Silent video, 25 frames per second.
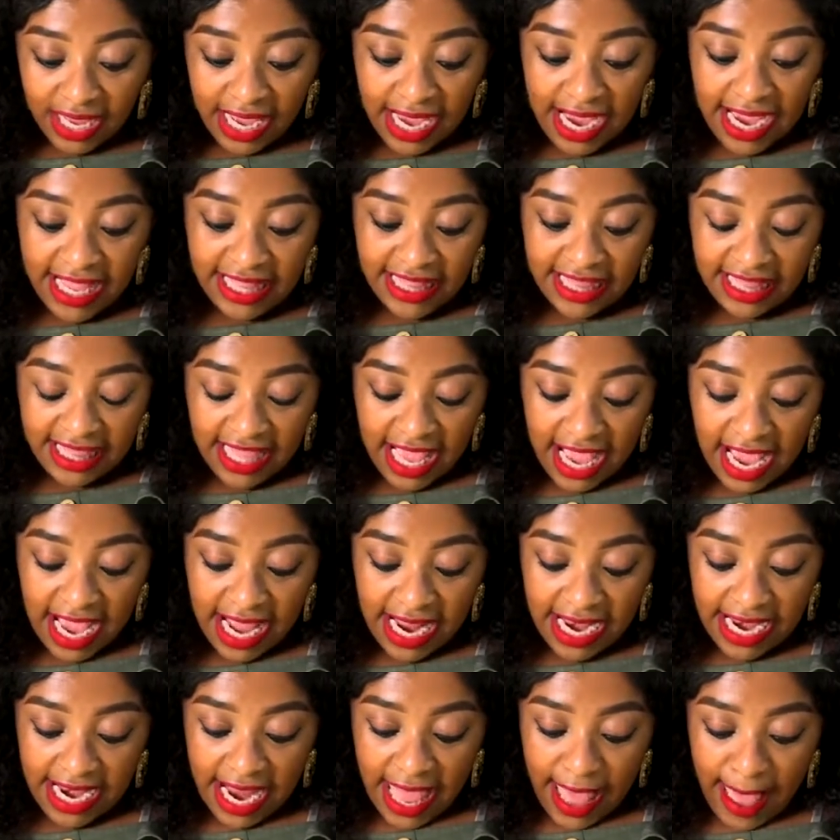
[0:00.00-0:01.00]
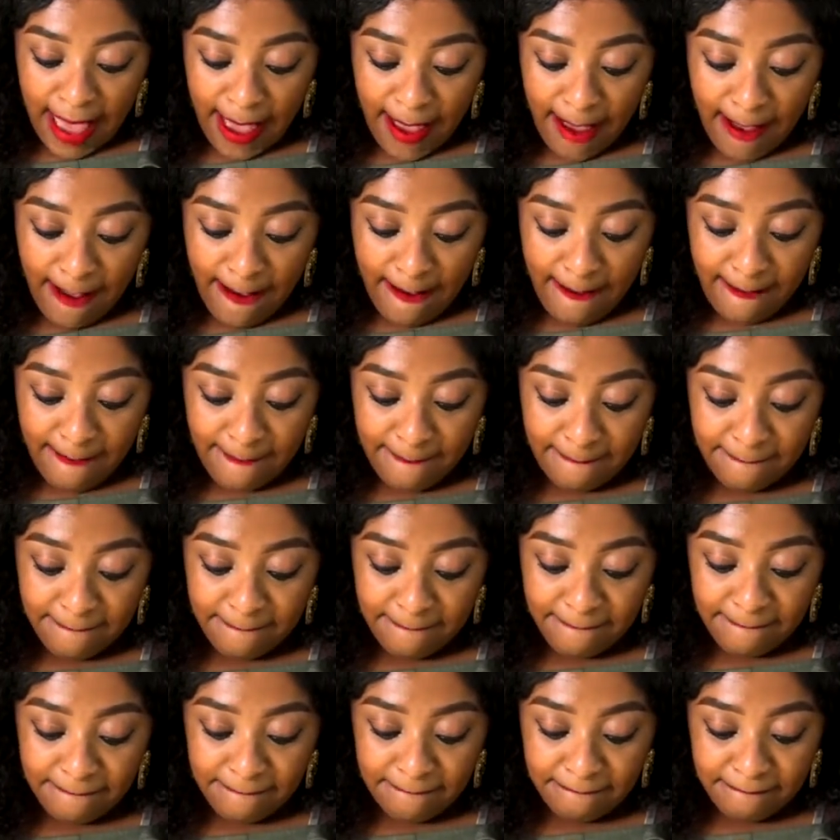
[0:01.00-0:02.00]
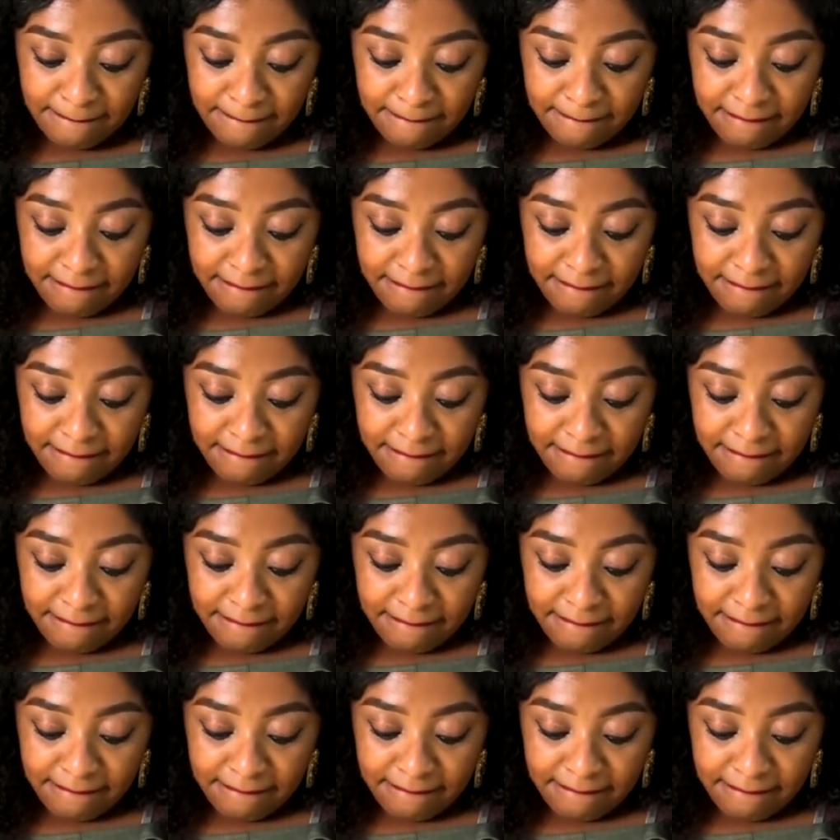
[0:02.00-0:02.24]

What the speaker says: And then